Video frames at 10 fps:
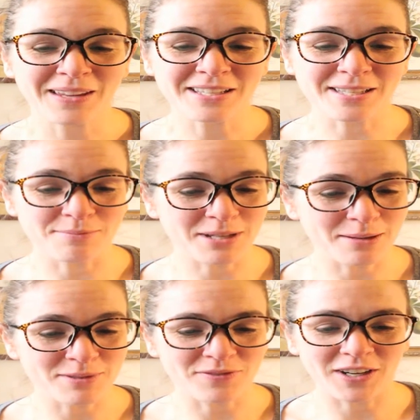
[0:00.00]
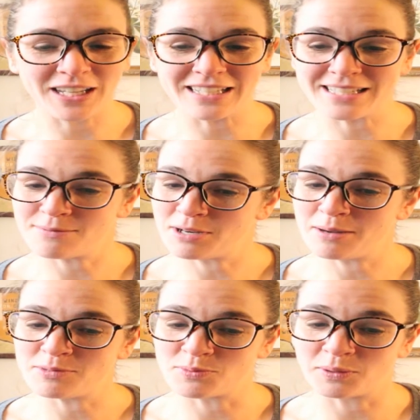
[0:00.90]
sometimes funny,
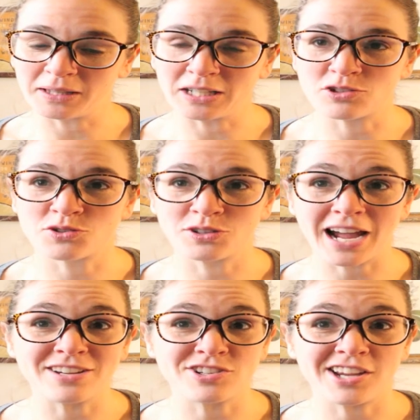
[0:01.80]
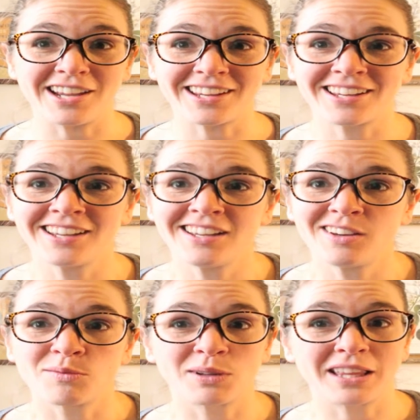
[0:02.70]
sometimes really tragic
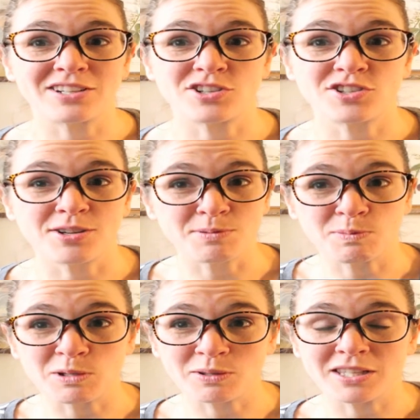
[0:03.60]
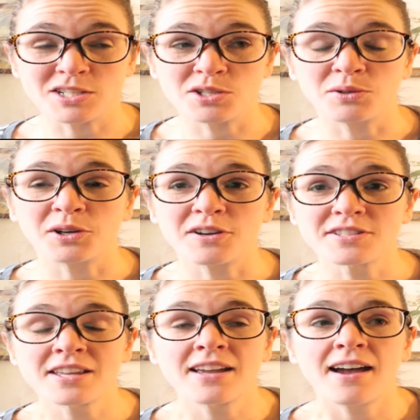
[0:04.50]
relationships between the two girls.